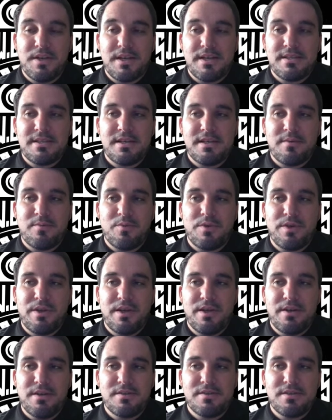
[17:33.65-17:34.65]
next couple of
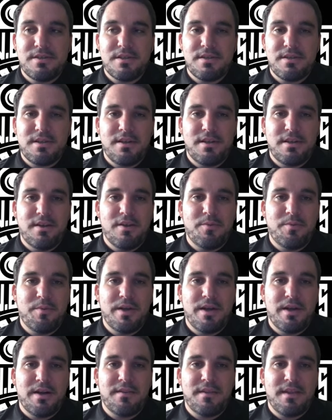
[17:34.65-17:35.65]
years and,
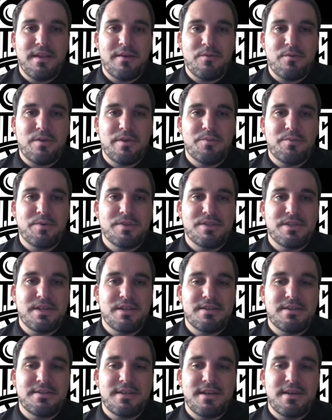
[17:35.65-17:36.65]
beyond that. Really
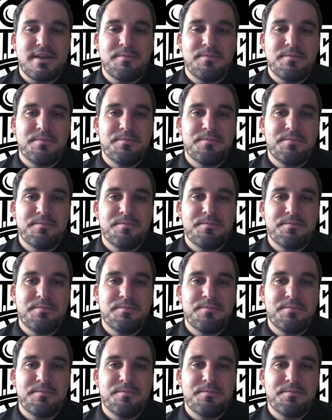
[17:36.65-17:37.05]
appreciate the time.